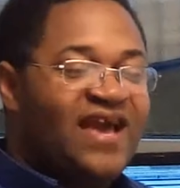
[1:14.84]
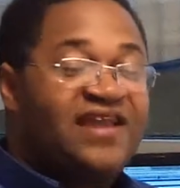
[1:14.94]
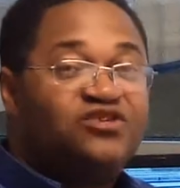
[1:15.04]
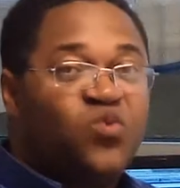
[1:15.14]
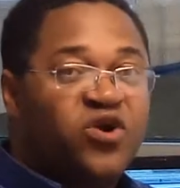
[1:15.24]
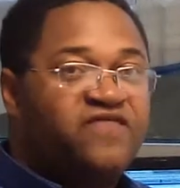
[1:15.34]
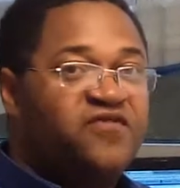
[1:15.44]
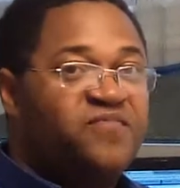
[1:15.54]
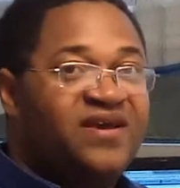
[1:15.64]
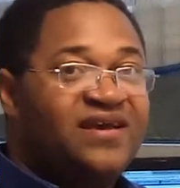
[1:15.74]
And it's
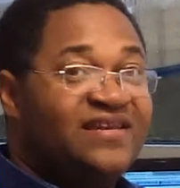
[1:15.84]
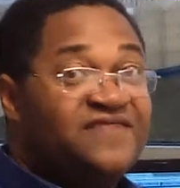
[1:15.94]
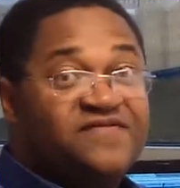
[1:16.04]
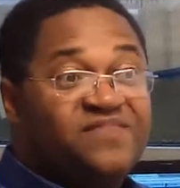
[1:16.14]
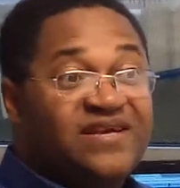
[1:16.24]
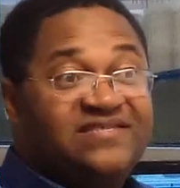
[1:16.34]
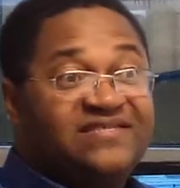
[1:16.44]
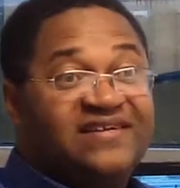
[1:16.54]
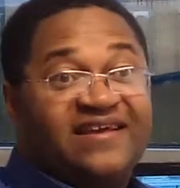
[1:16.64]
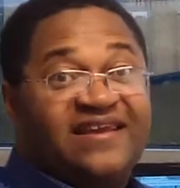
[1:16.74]
worked for me in different
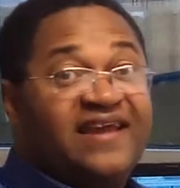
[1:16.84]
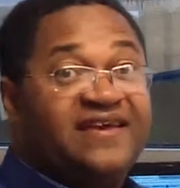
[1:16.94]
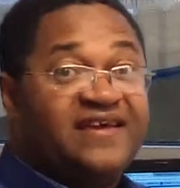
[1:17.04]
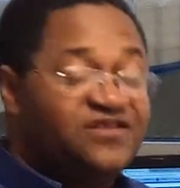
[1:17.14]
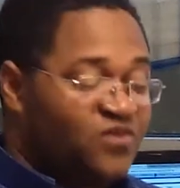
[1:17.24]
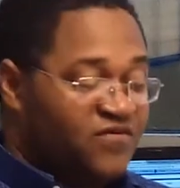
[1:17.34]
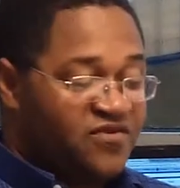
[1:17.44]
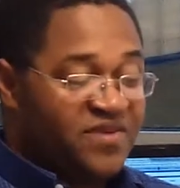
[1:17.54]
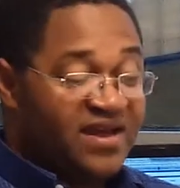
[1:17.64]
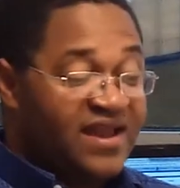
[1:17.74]
places in Connecticut, it's
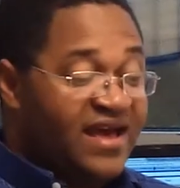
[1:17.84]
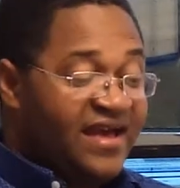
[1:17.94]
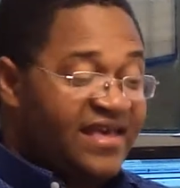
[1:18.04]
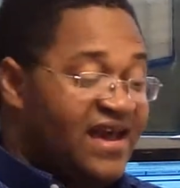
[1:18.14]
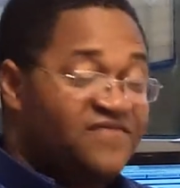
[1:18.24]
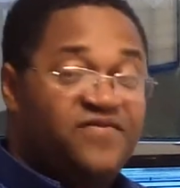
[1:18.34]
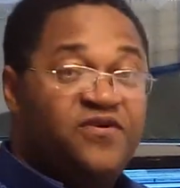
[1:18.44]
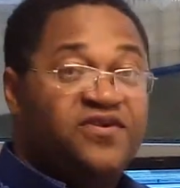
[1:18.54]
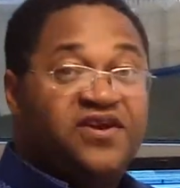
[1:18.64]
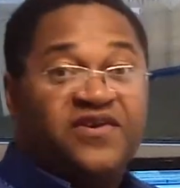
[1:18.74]
worked for me in
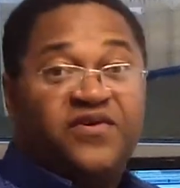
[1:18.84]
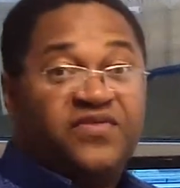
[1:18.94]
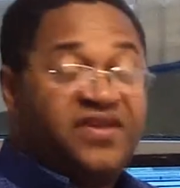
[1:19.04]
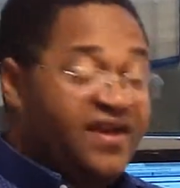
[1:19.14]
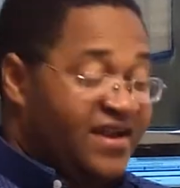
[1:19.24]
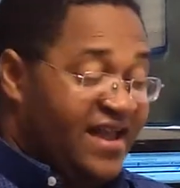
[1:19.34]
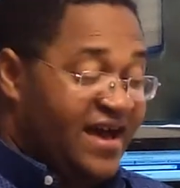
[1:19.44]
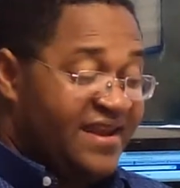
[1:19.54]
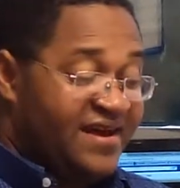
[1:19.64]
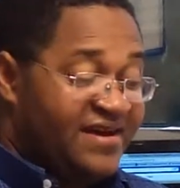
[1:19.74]
California, North
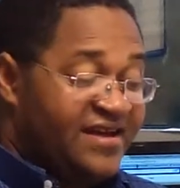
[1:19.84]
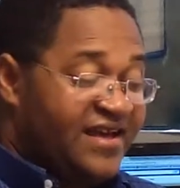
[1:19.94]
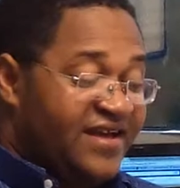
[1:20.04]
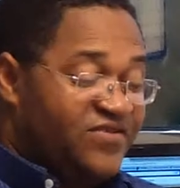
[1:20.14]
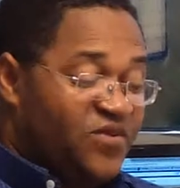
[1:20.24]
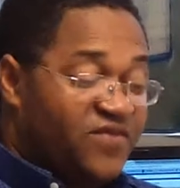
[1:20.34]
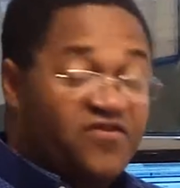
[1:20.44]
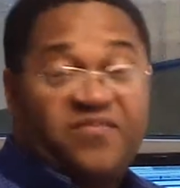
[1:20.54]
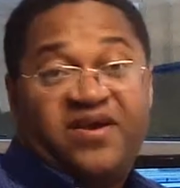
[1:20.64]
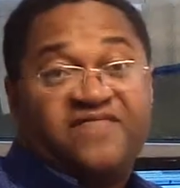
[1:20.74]
Carolina, it's
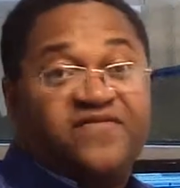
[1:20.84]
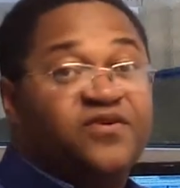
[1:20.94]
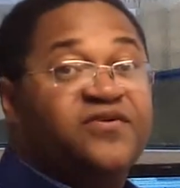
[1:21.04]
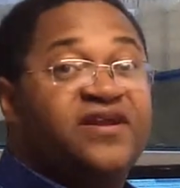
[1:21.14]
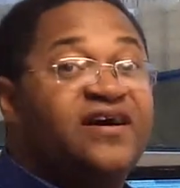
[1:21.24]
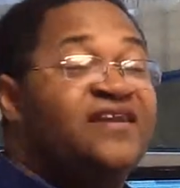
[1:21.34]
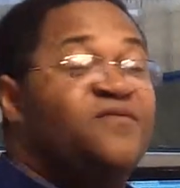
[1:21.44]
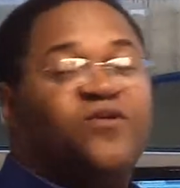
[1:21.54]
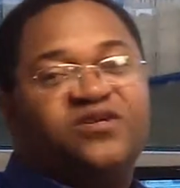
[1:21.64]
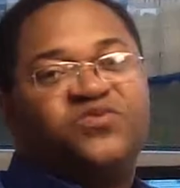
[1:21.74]
worked for me in Florida,
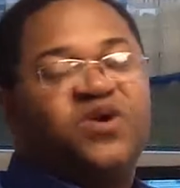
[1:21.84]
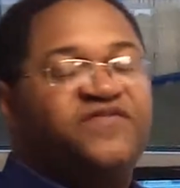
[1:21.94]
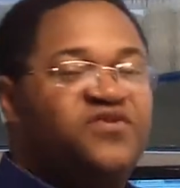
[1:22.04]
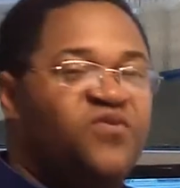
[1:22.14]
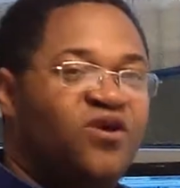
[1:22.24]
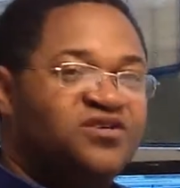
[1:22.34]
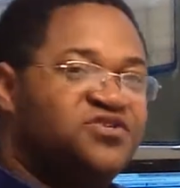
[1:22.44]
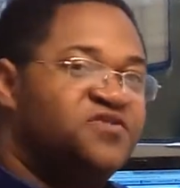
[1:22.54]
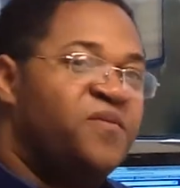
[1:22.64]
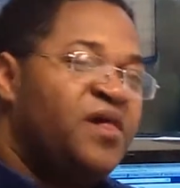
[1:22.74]
and it works wherever you
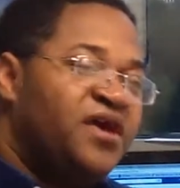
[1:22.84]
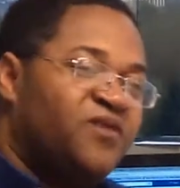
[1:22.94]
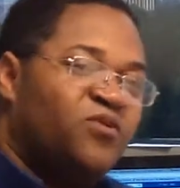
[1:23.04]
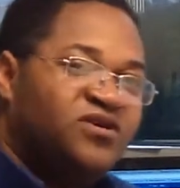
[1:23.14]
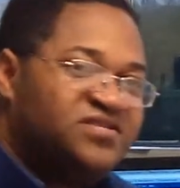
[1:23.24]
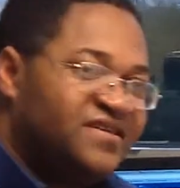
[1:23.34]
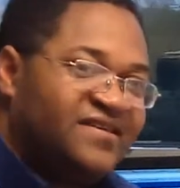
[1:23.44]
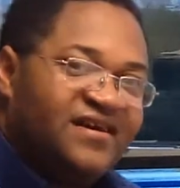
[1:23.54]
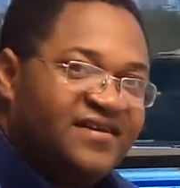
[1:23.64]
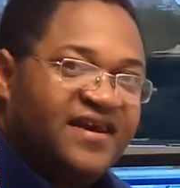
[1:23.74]
are too. It works
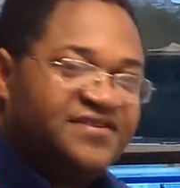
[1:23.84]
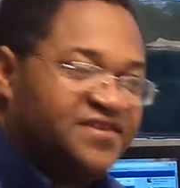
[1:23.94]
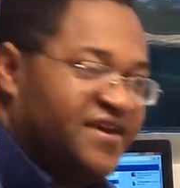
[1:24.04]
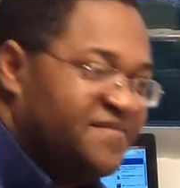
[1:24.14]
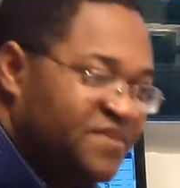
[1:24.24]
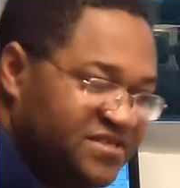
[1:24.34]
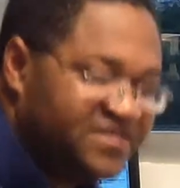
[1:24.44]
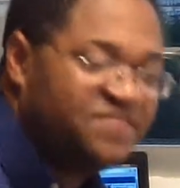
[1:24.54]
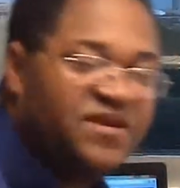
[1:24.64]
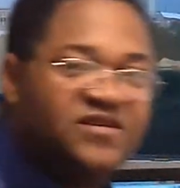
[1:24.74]
in uh, Ketchikan,
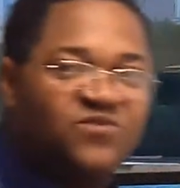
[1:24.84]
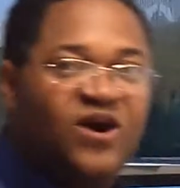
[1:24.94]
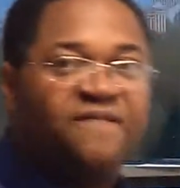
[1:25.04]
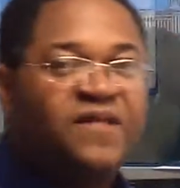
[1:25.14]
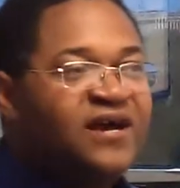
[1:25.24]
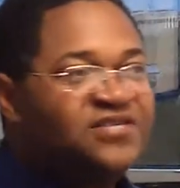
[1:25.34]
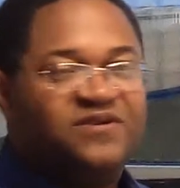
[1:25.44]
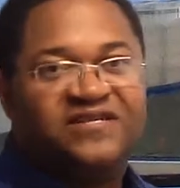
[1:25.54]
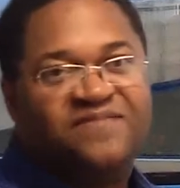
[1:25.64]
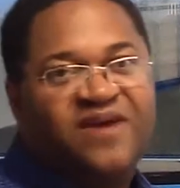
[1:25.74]
Mississippi as well.
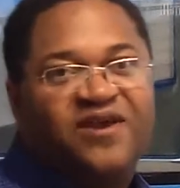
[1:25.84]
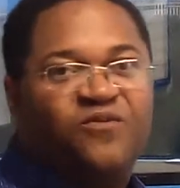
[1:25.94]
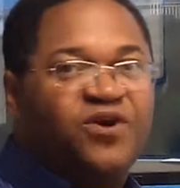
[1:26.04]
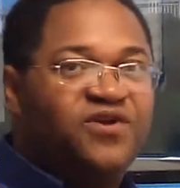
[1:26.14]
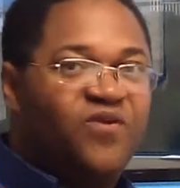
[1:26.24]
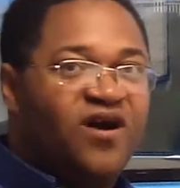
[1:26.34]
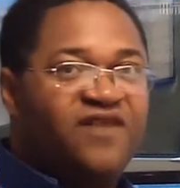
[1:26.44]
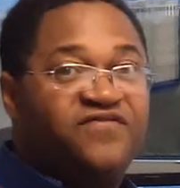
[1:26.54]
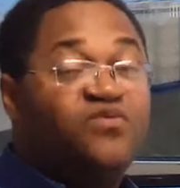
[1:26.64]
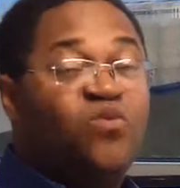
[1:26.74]
So it doesn't matter where you
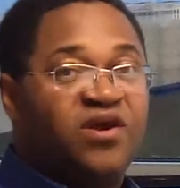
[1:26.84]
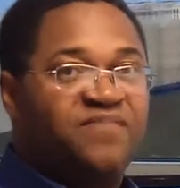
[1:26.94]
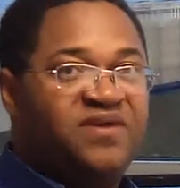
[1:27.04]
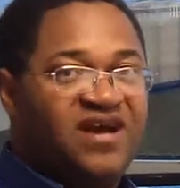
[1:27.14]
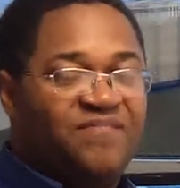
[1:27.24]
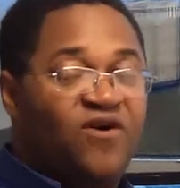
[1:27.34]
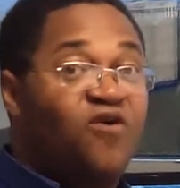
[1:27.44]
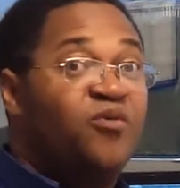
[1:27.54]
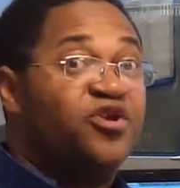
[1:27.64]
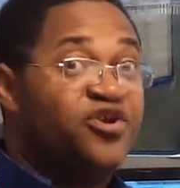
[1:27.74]
are. If you want to become a
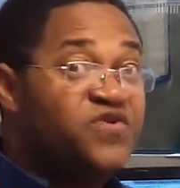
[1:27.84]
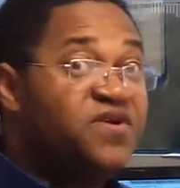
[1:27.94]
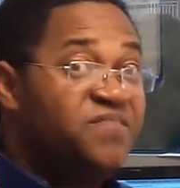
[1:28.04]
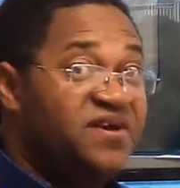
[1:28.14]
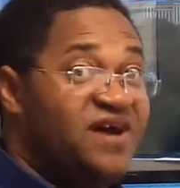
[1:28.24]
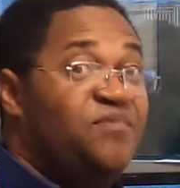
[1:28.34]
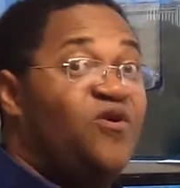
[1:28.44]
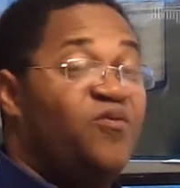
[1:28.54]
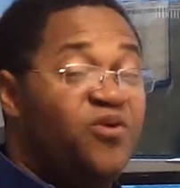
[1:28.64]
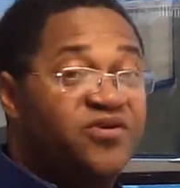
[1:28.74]
homeowner, you can become
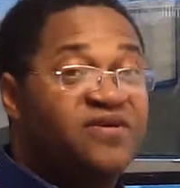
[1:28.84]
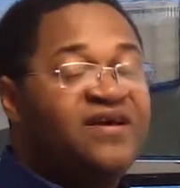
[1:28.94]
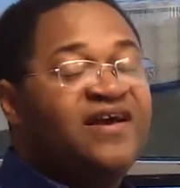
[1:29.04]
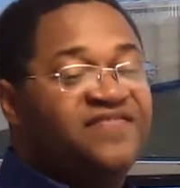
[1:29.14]
a homeowner